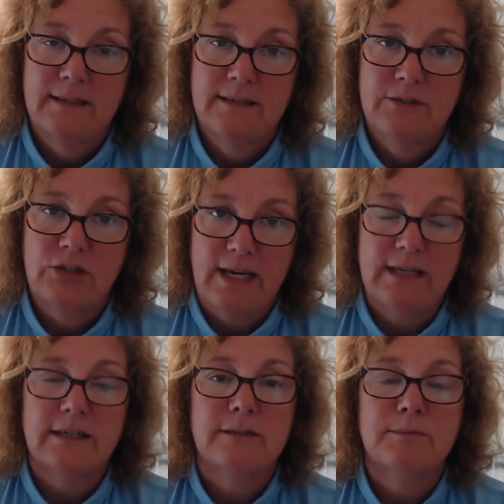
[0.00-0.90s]

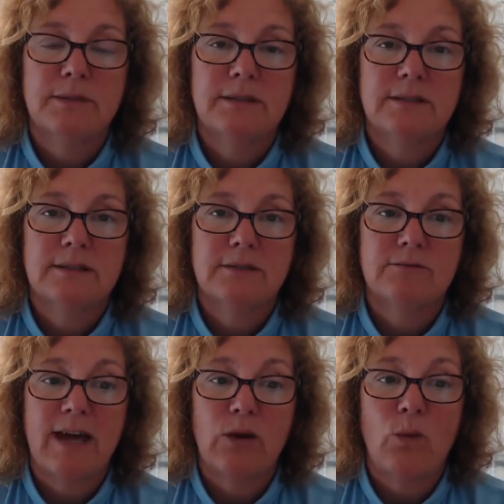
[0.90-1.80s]
Jacob
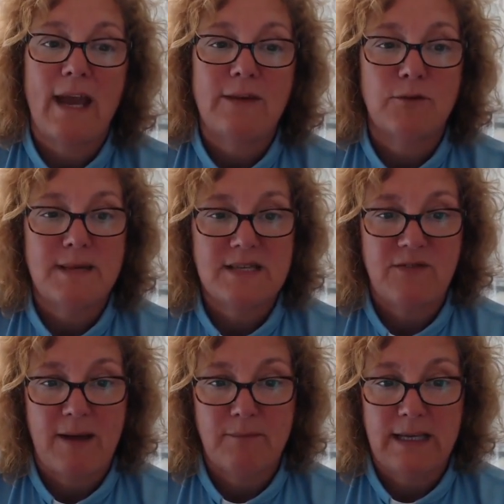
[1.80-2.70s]
ran away from his
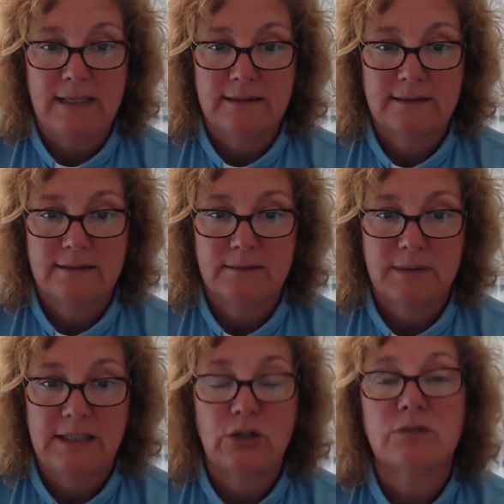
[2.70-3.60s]
family, but
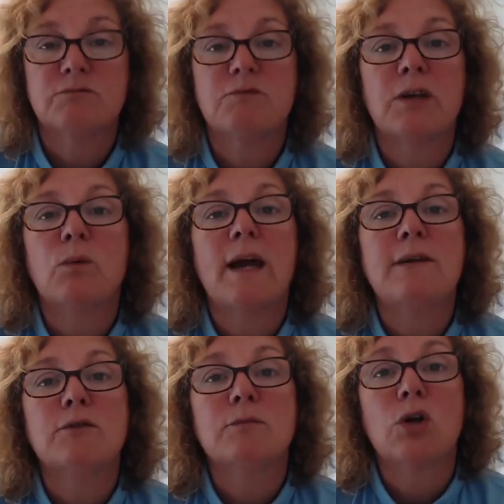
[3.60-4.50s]
he couldn't run away
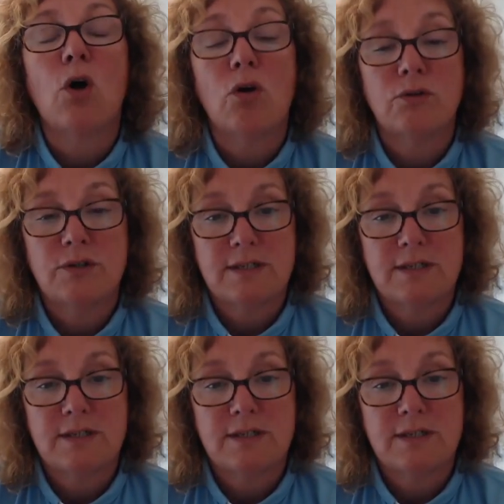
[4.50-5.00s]
from God.